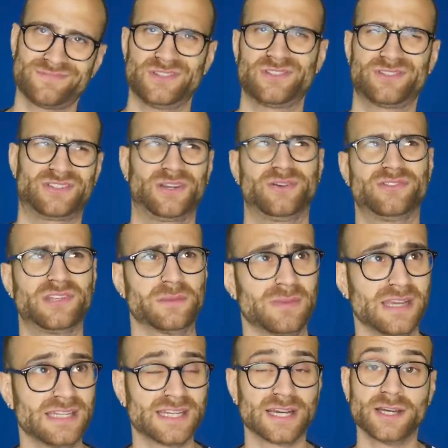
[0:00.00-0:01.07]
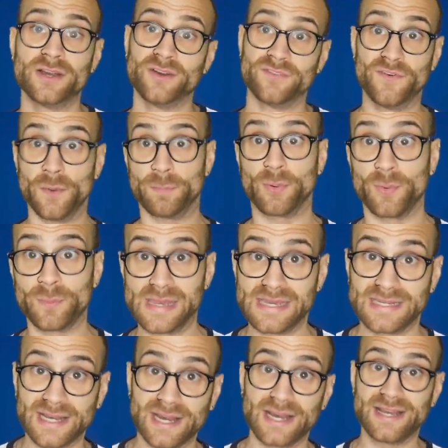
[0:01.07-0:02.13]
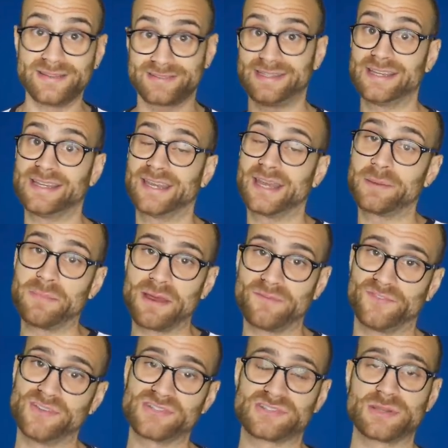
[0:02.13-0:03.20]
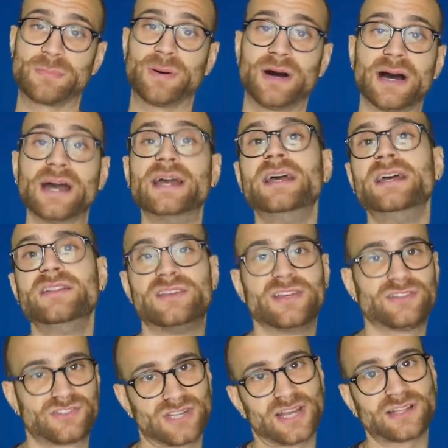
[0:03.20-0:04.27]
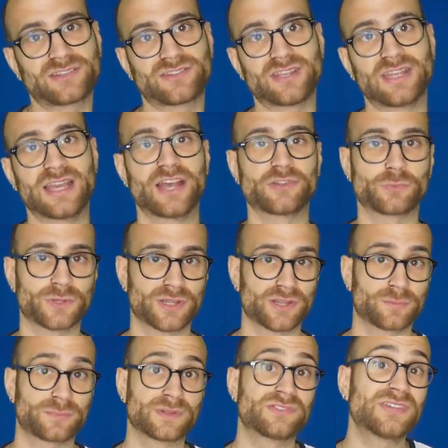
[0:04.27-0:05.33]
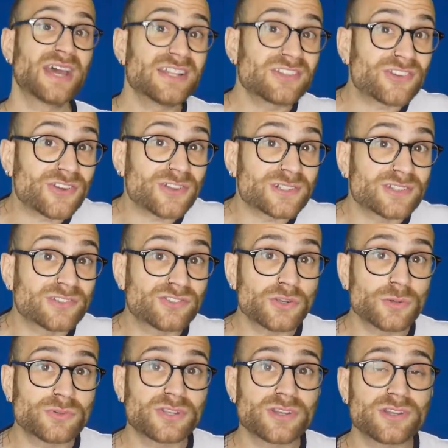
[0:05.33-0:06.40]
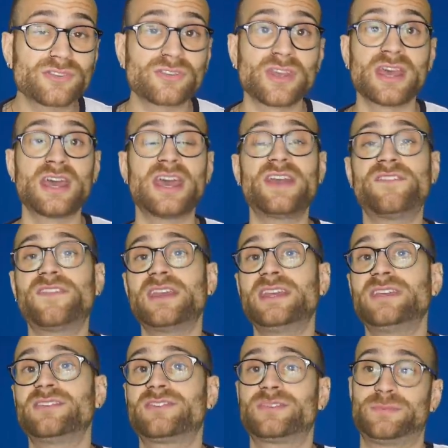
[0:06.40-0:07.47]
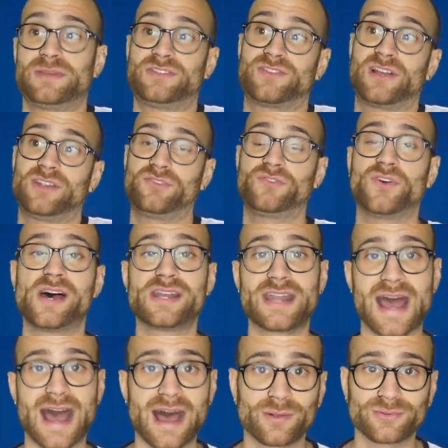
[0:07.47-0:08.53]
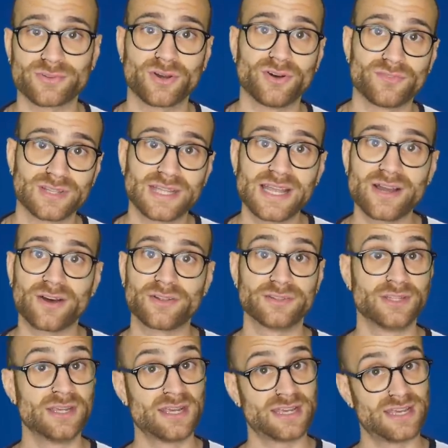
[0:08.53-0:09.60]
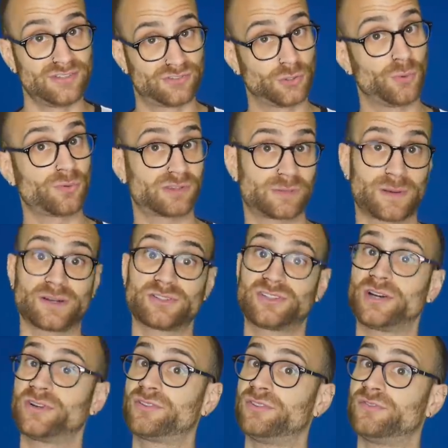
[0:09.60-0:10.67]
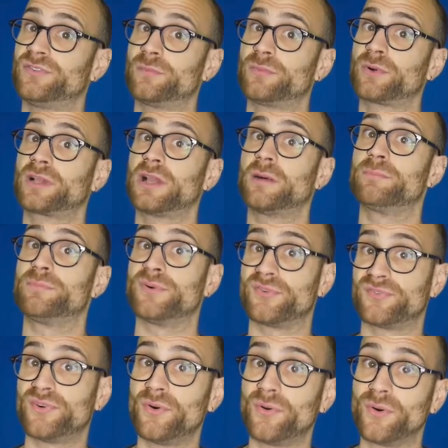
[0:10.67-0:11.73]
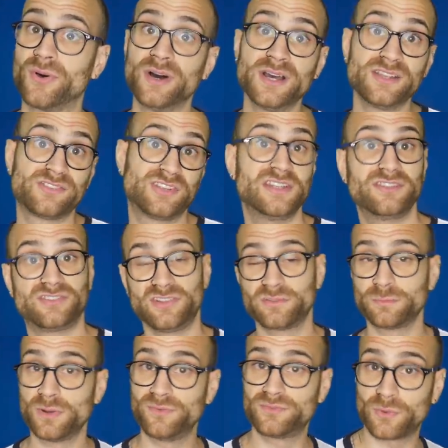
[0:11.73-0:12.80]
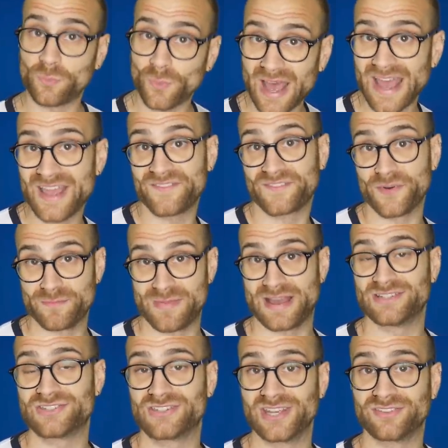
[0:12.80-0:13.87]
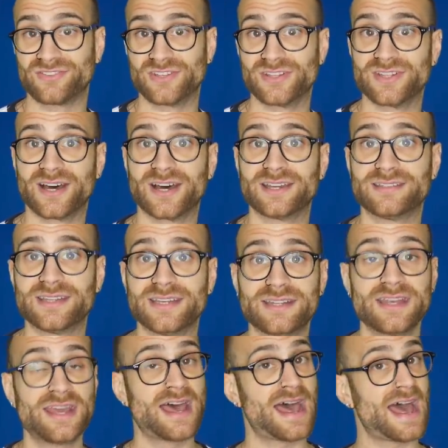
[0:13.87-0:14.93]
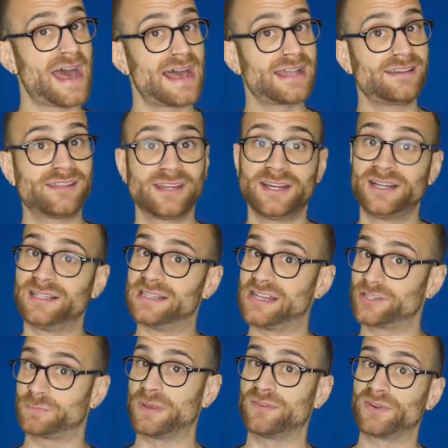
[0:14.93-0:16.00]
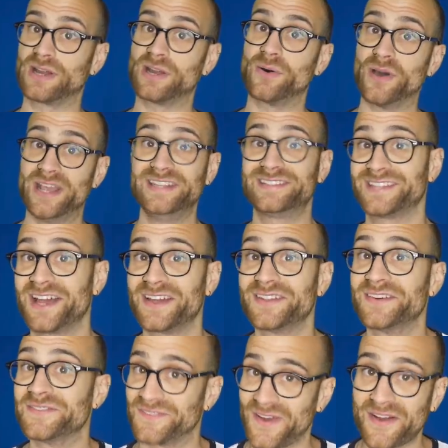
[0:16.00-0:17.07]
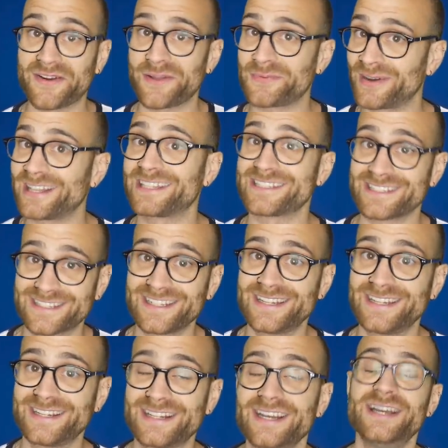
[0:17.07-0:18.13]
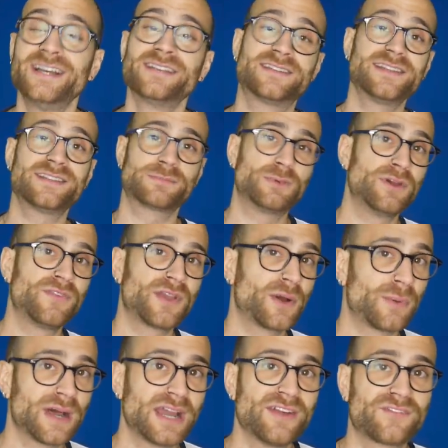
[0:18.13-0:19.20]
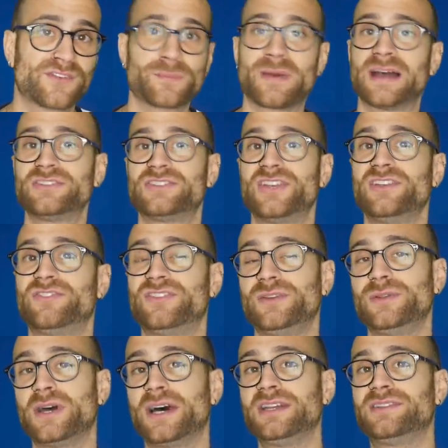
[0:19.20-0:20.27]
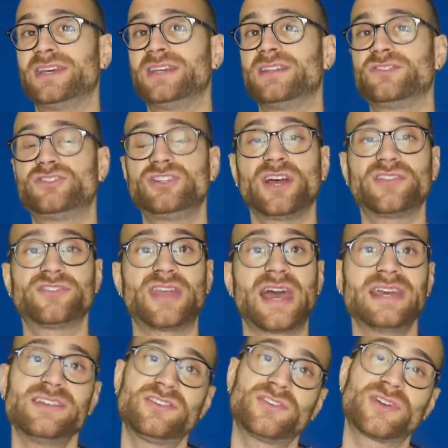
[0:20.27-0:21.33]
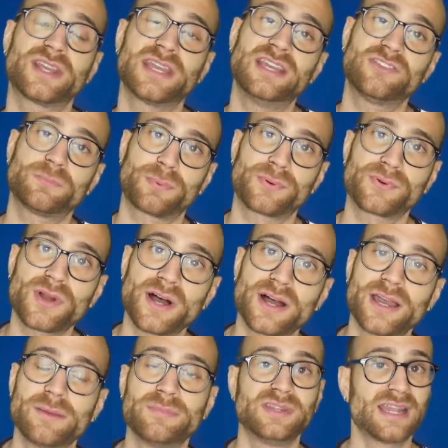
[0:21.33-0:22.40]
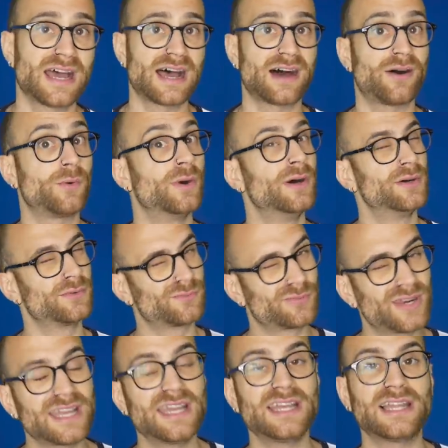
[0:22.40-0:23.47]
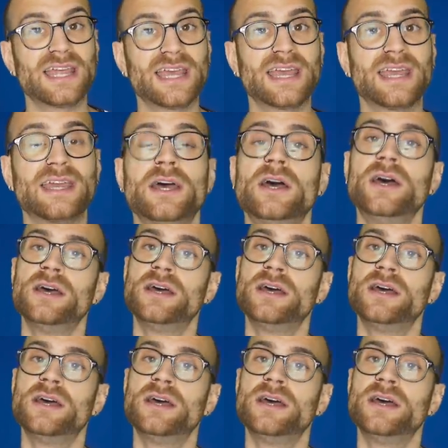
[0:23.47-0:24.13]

Chelsea media. Football media is linking Memphis Depay to Chelsea as one of the potential suitors if he is to be transferred out of Lyon. He's talked about Chelsea Football Club before since he's moved away from Manchester United and let's be real, he's done very well indeed since moving away from Manchester United, just entering his prime now. Really?